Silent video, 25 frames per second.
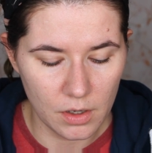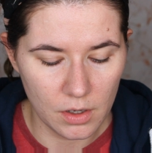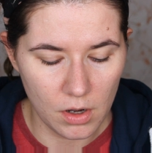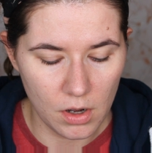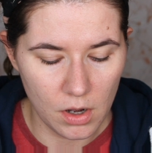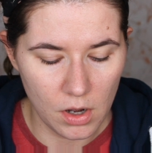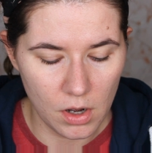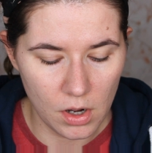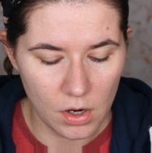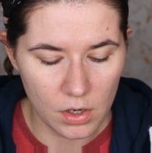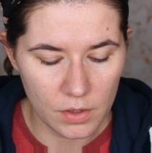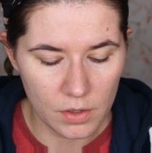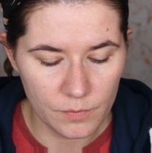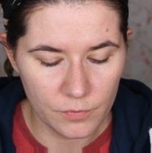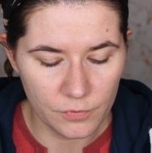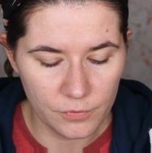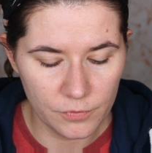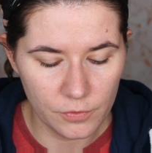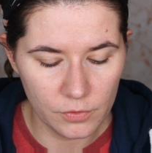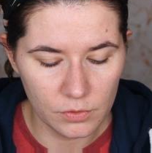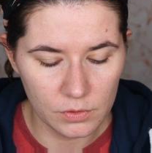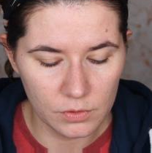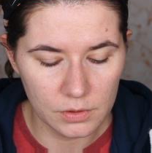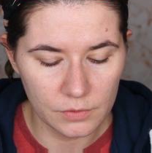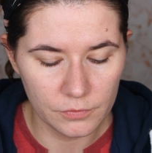
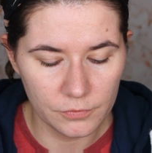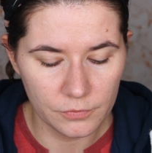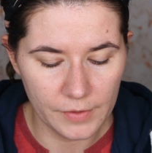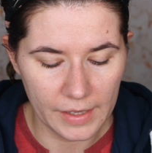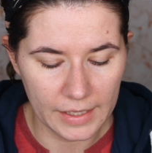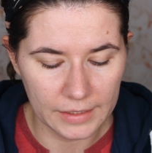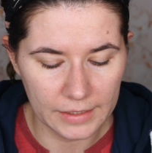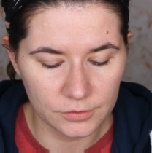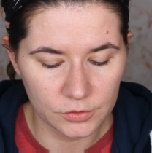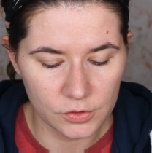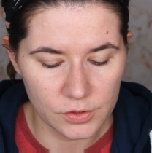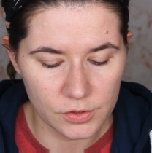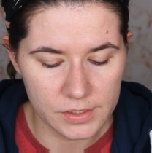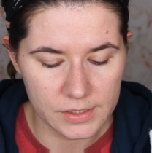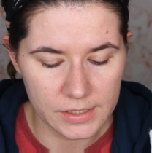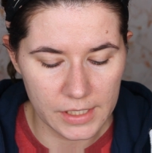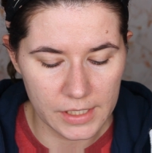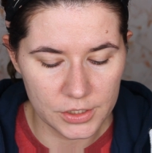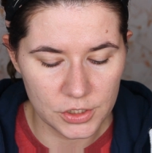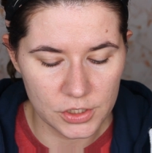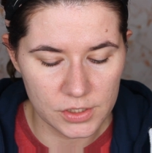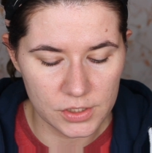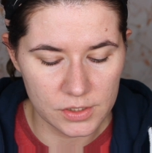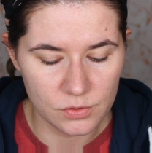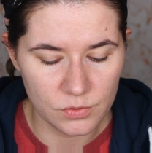harmful factors
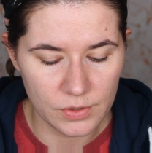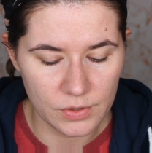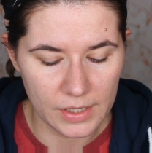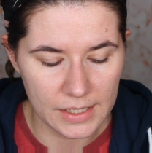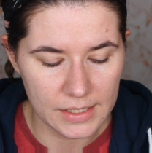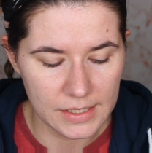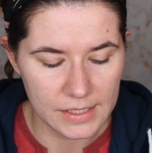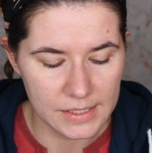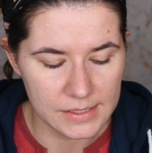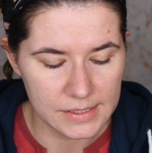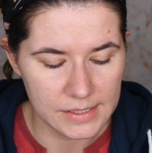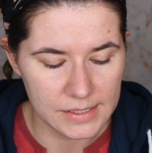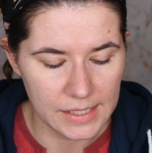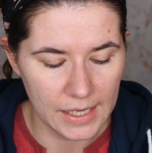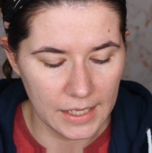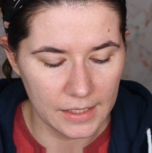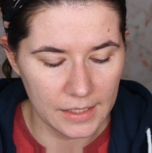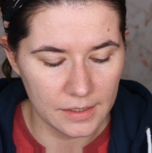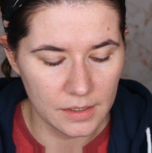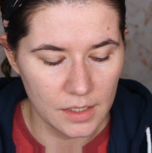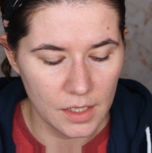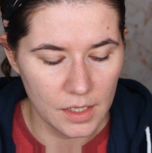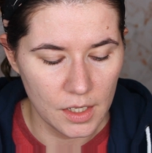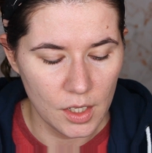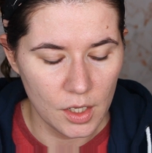such as dryness
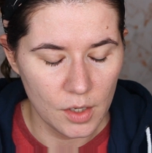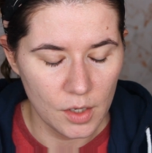and